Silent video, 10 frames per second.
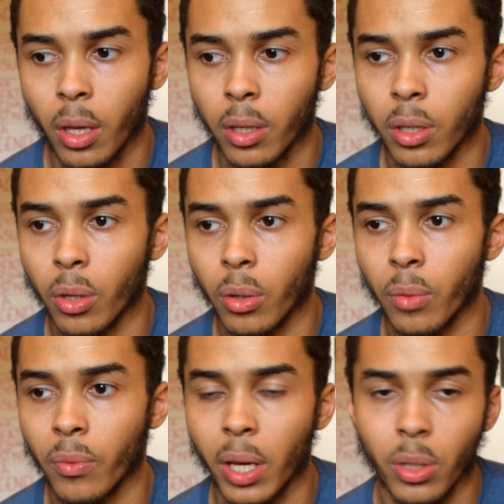you know,
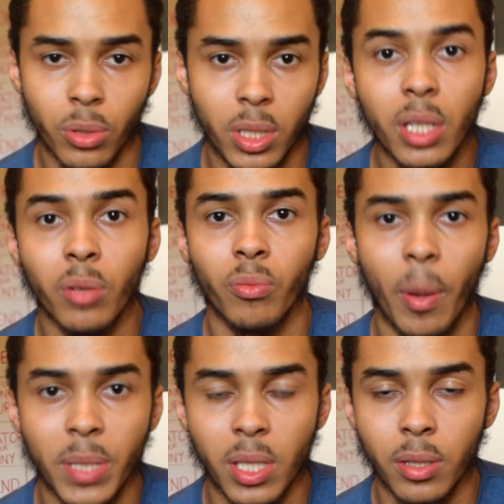that you're seeking
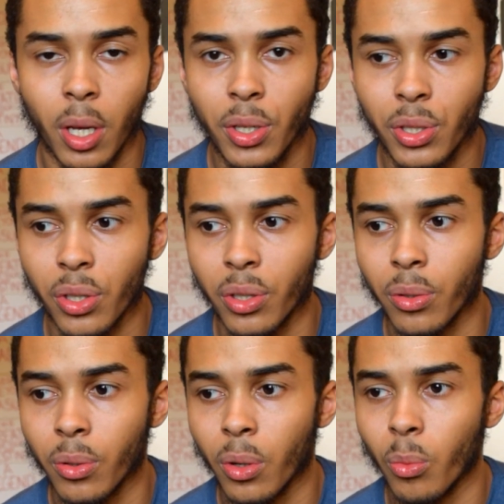
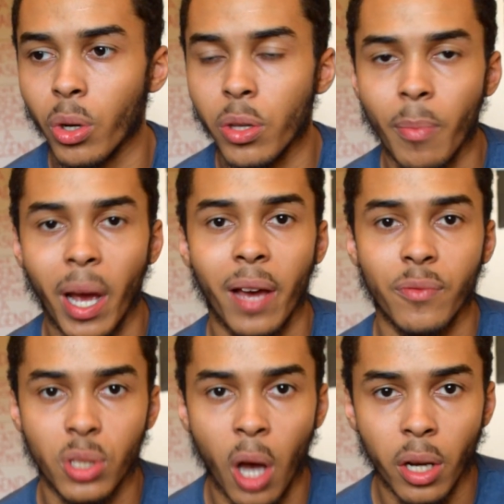representation, what you might
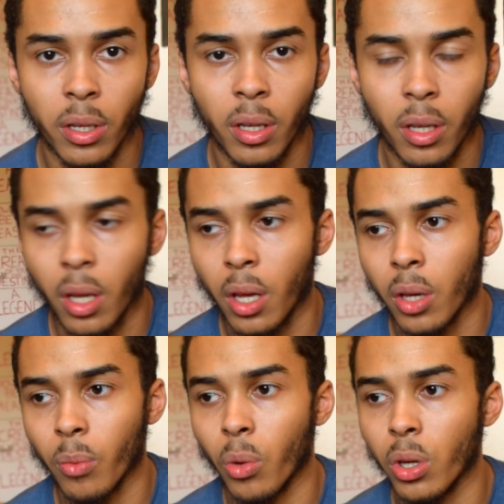have done,
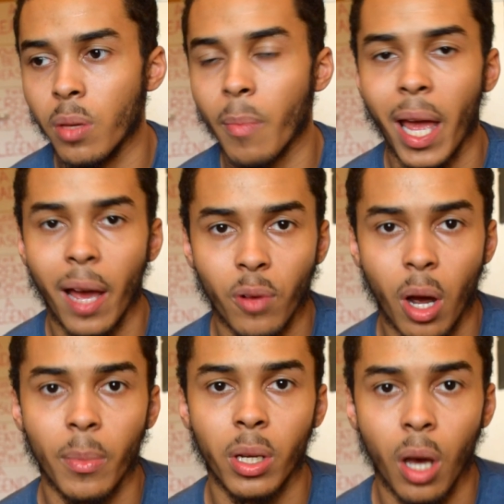what you might have
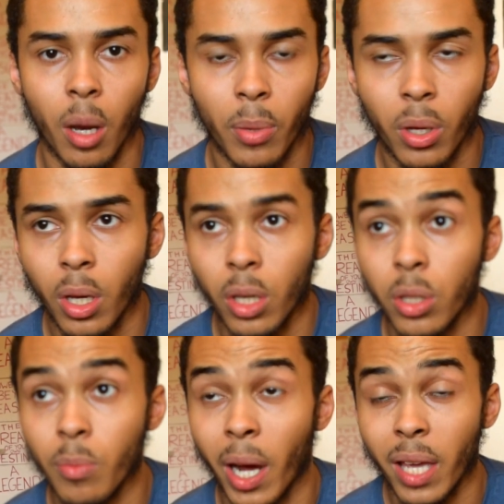coming up.
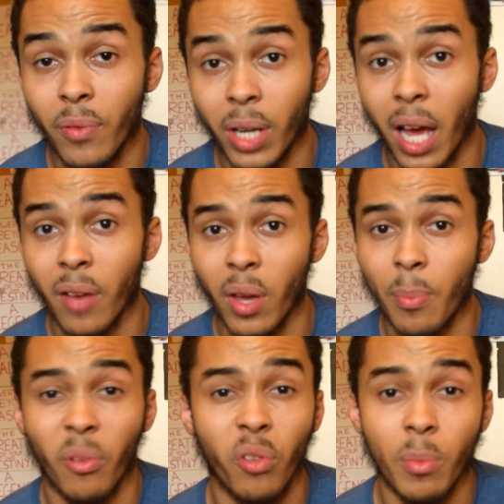You might even have a
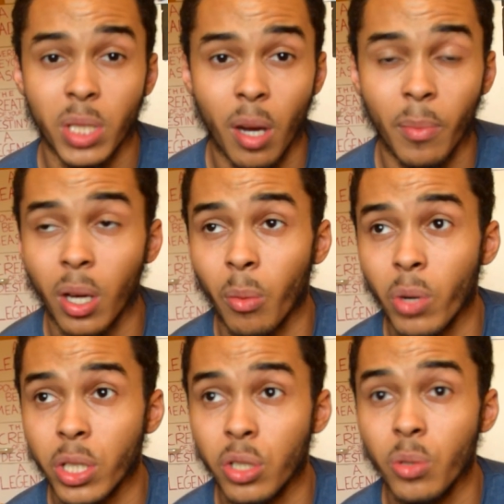performance coming up
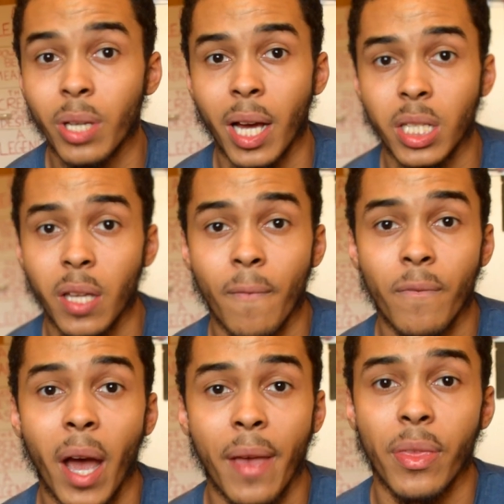which you can actually
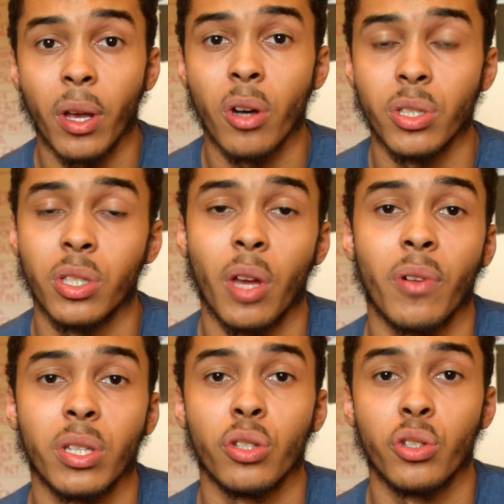invite the casting
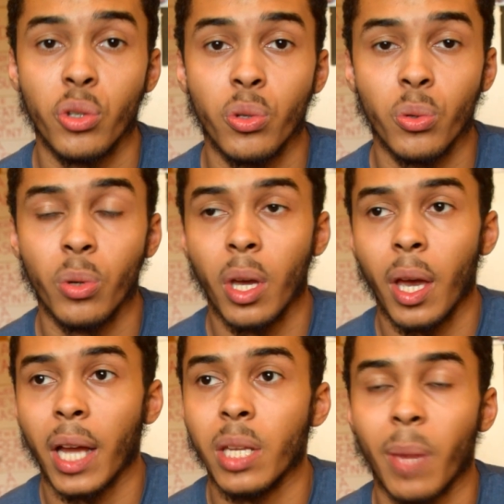director to,
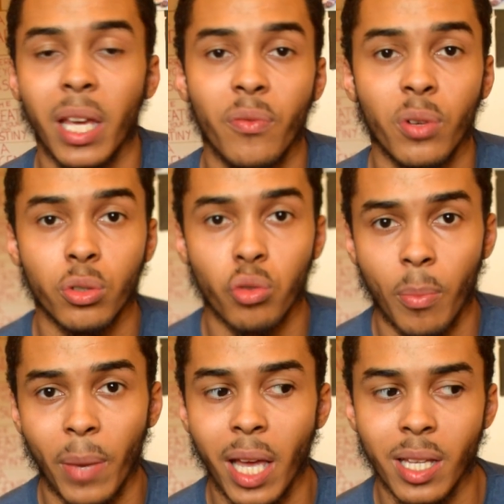and you might even
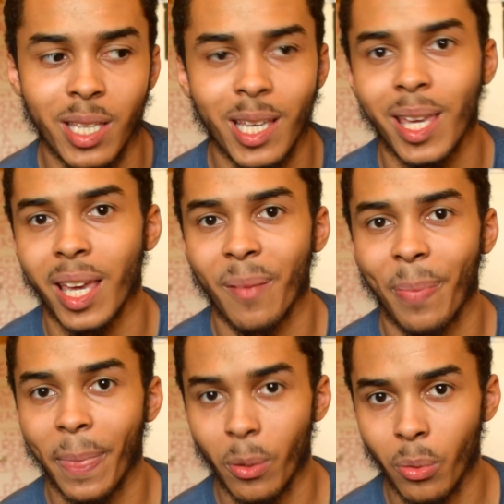drop a
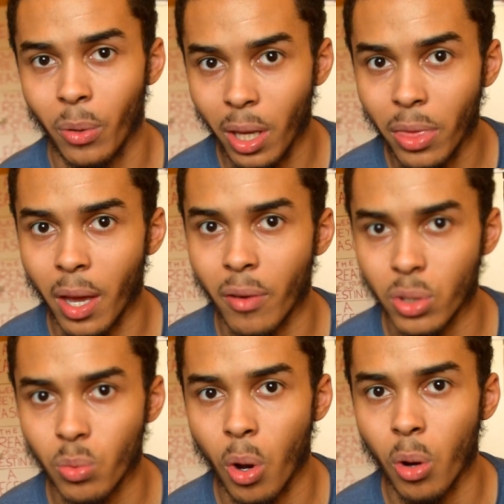ticket in there
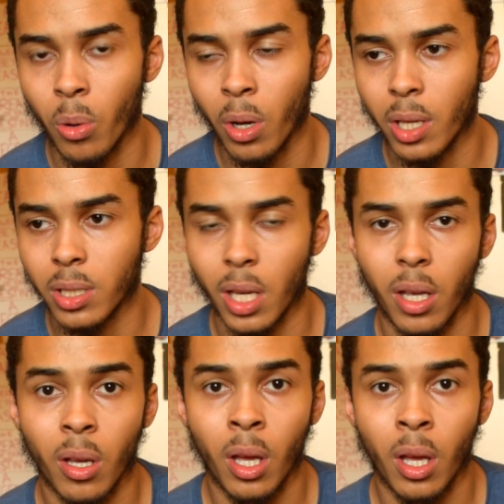as well and say,